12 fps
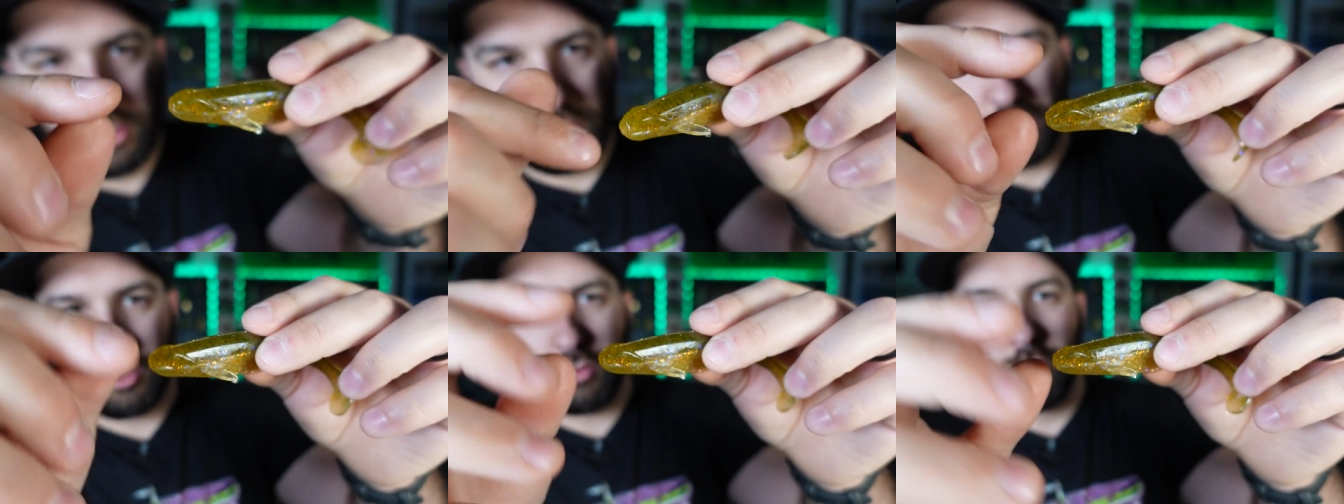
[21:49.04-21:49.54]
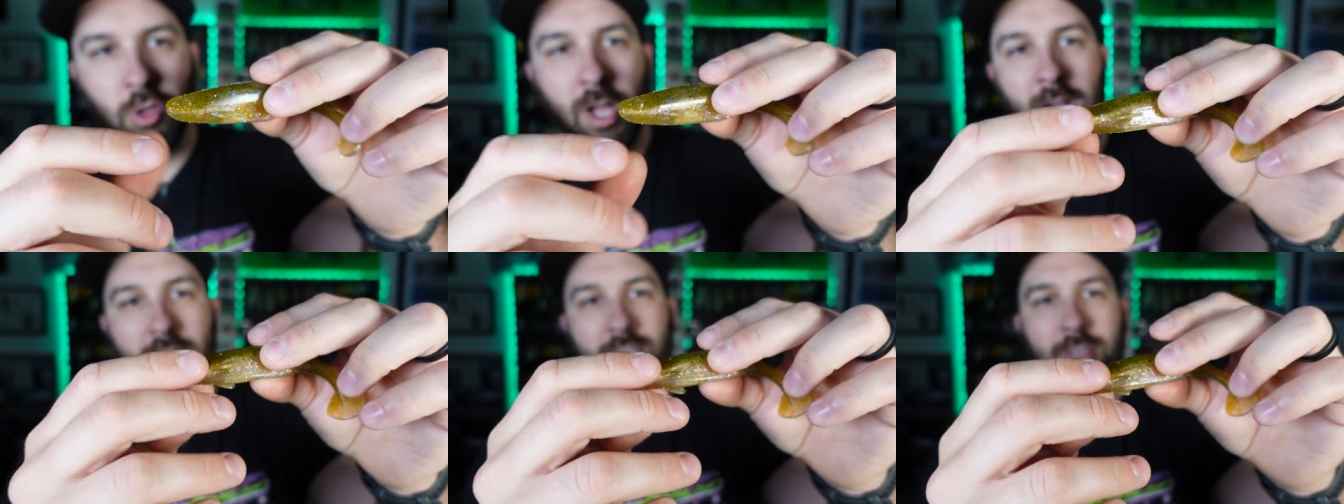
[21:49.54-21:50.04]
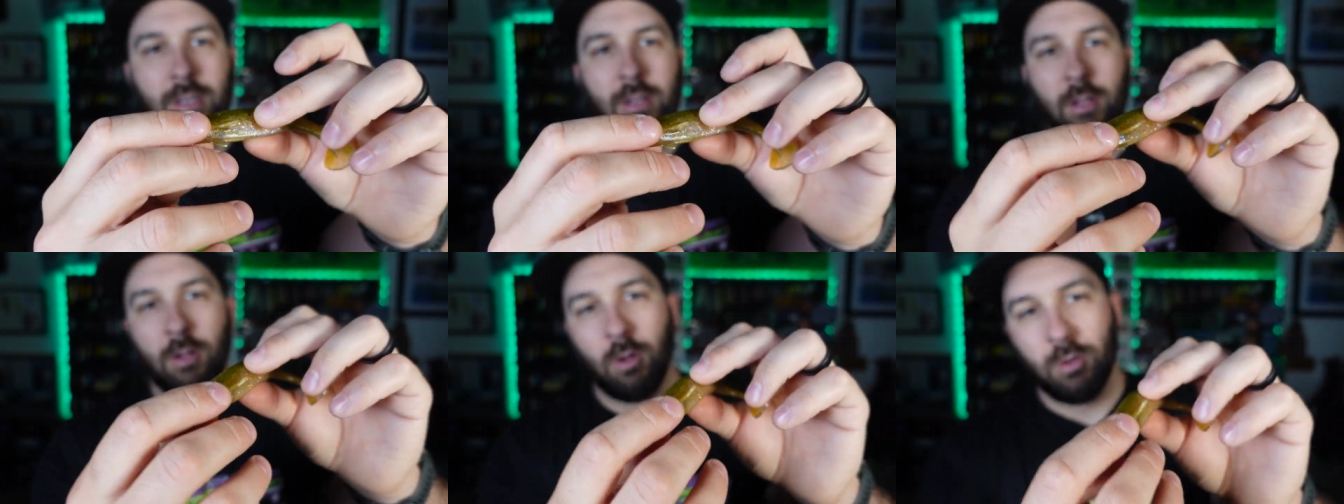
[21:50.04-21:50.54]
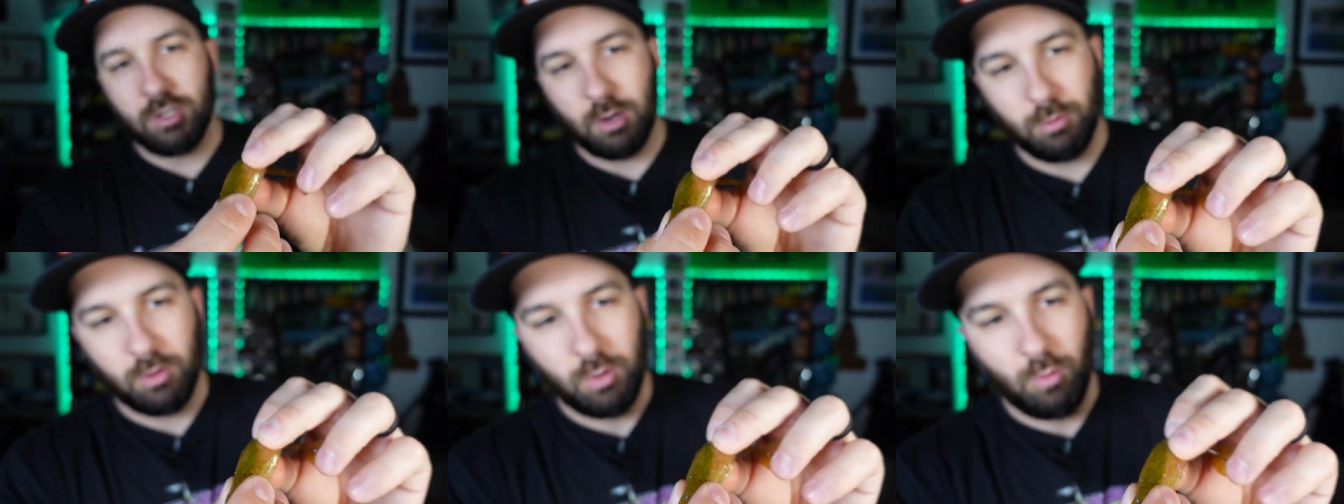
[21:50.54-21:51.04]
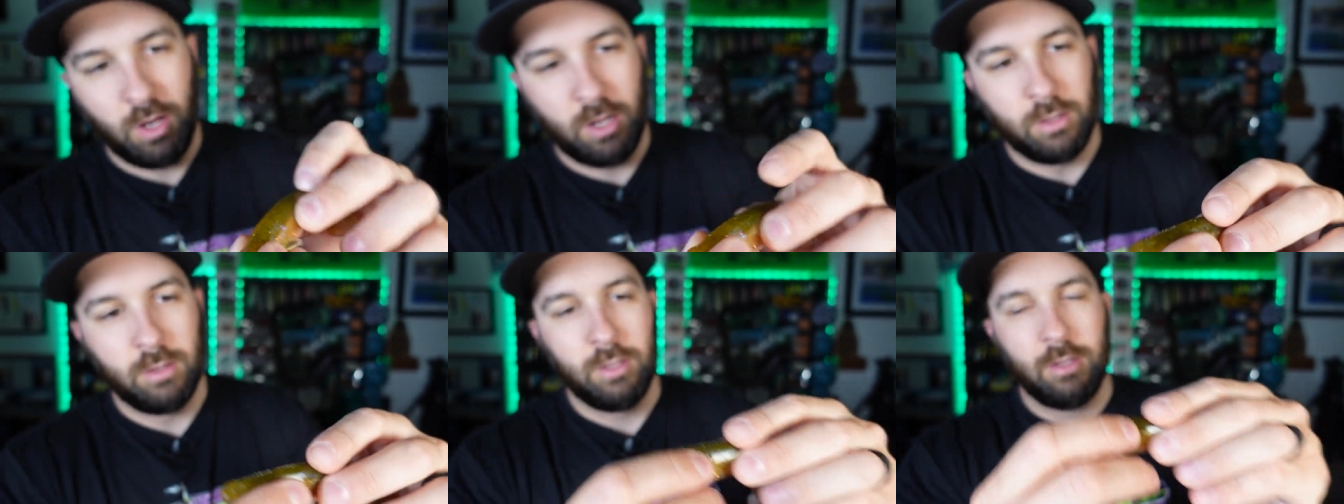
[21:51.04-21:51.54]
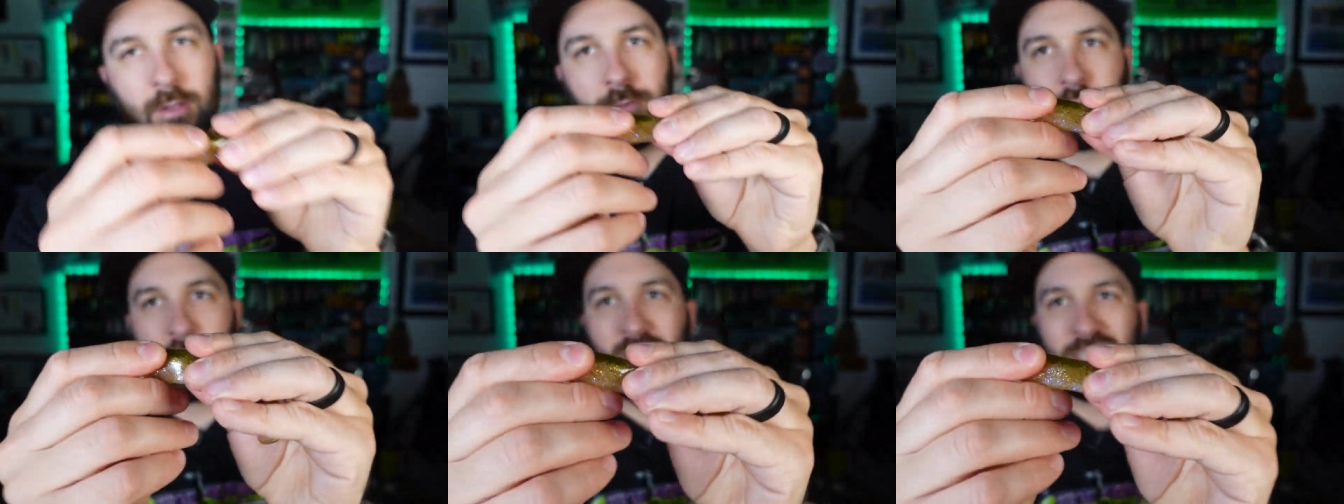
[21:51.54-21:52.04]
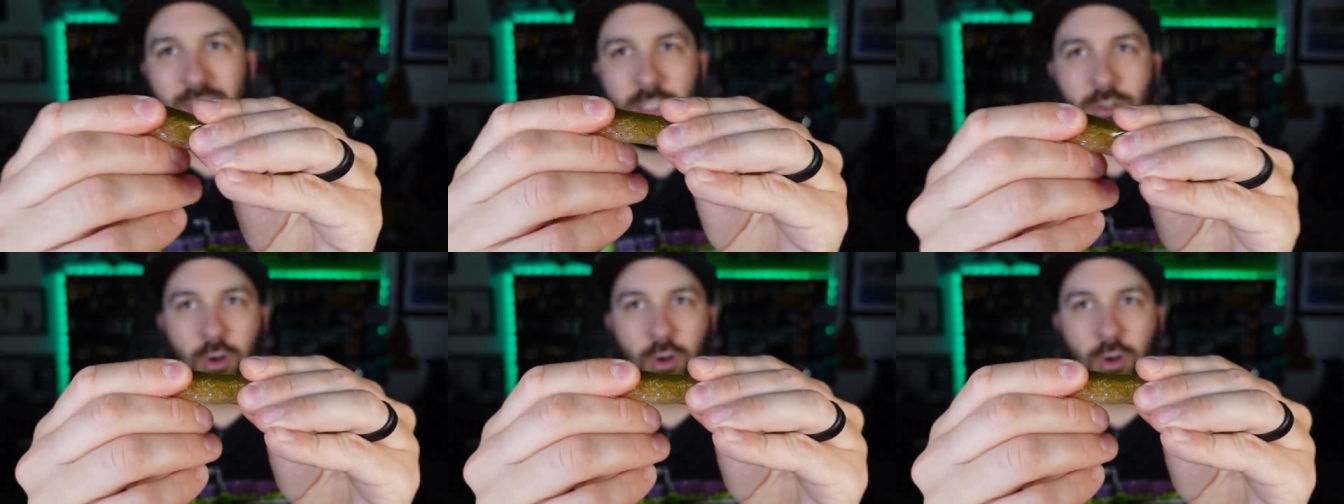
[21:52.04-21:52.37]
Use your screw locks. Holds up really well decently